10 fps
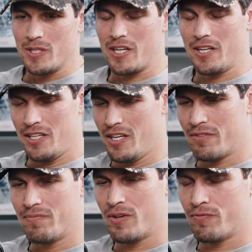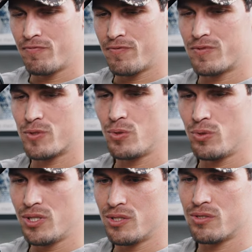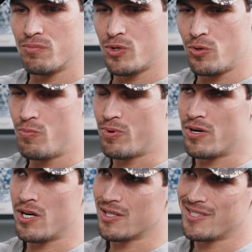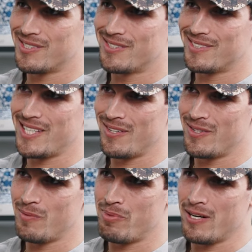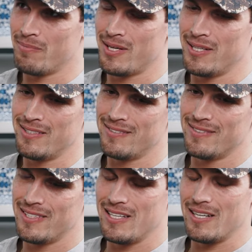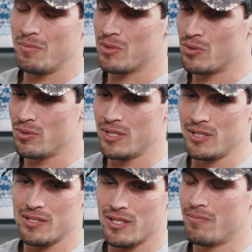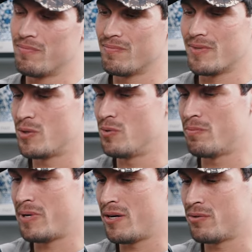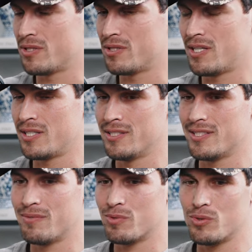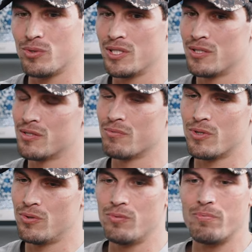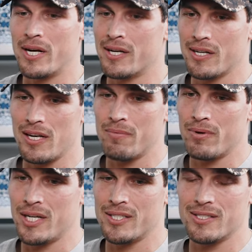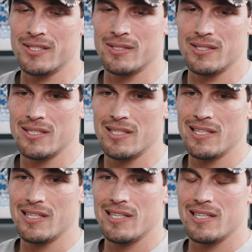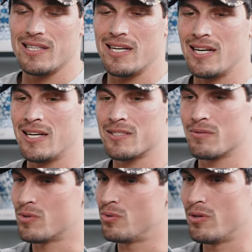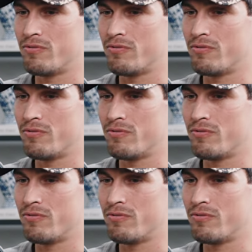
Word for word: I uh, I'm sure there's some cool products that are in the pipeline. I'm sure there's some cool apparel designs. I'm sure there's some cool brand collaborations, uh, some cool